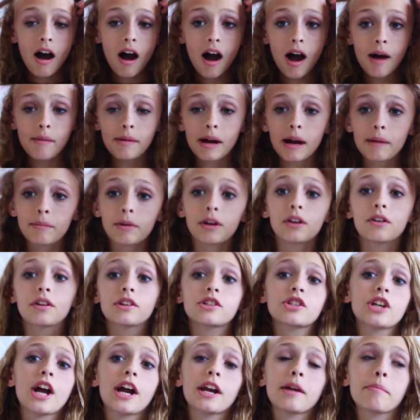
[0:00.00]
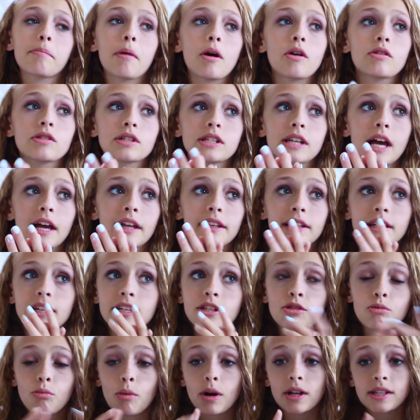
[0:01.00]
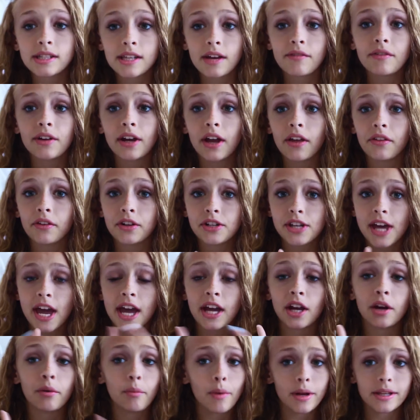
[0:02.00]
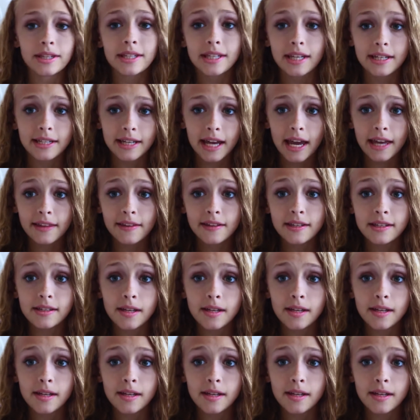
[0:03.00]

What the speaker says: I'm gonna try to post at least once every other day or once a day this